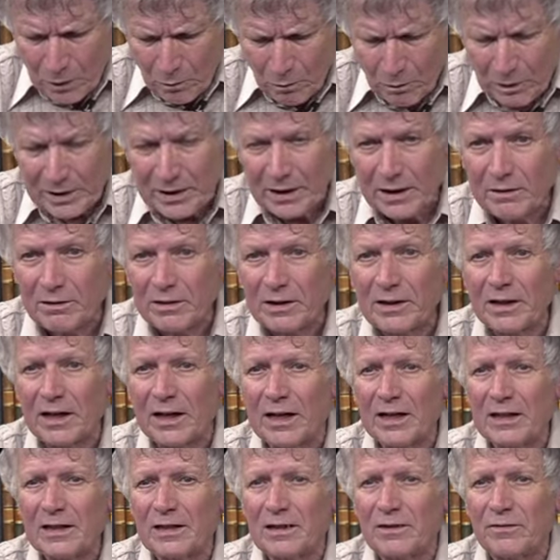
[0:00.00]
When Henry
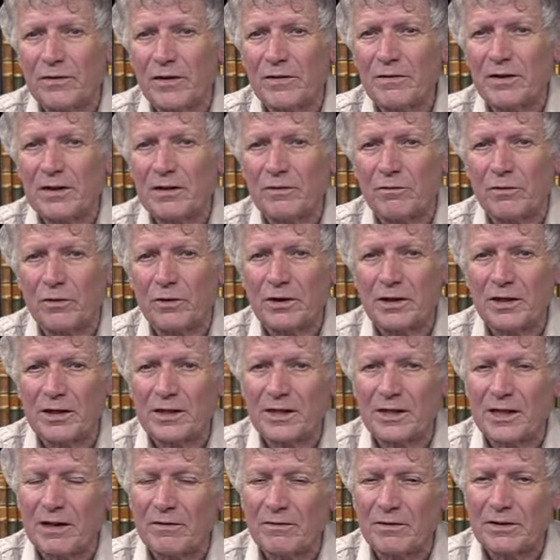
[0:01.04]
died in
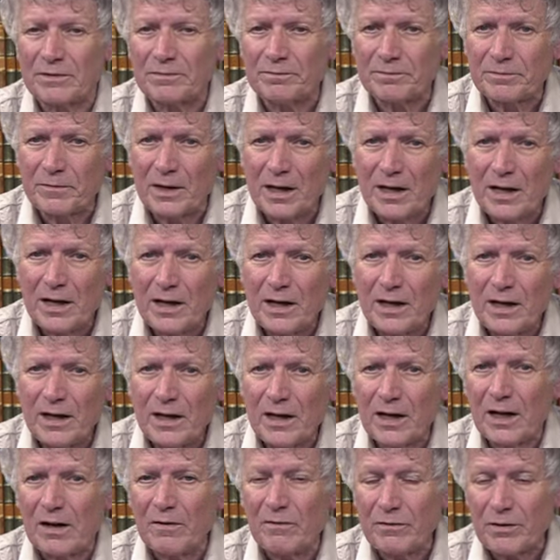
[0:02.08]
1547,
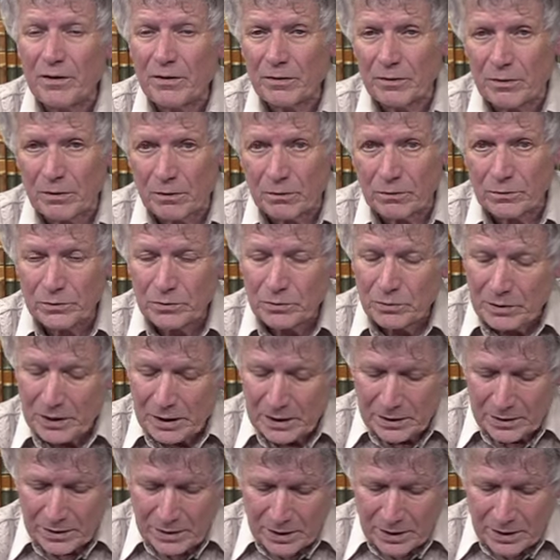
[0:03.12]
he left the throne to the